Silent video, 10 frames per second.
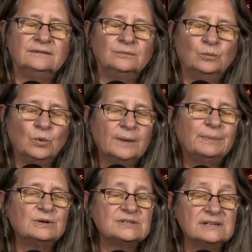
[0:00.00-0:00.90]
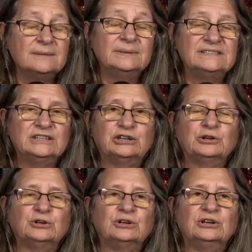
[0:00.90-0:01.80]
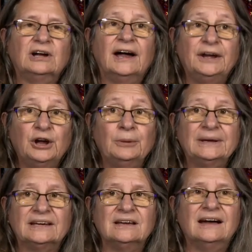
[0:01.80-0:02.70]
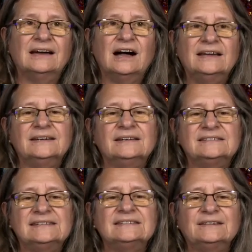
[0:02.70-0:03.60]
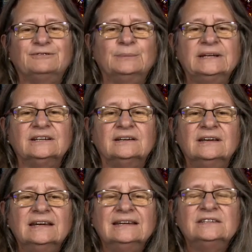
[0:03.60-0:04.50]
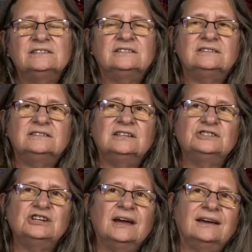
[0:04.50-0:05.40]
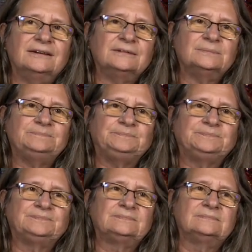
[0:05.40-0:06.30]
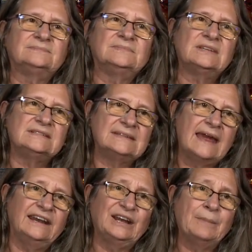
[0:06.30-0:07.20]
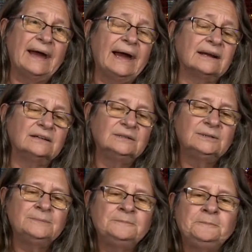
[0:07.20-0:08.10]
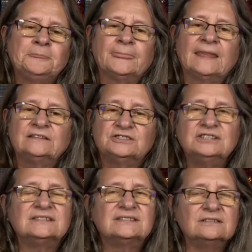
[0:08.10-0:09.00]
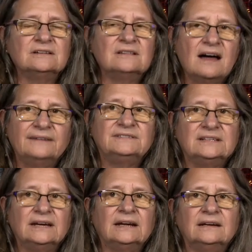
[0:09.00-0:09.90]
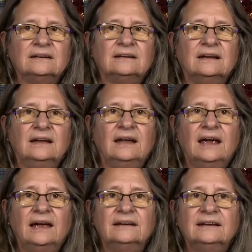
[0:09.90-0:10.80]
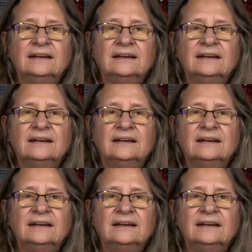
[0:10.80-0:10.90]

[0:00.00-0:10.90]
one person in particular, I know because it's easy for me to check standing back. She's still alive today. And,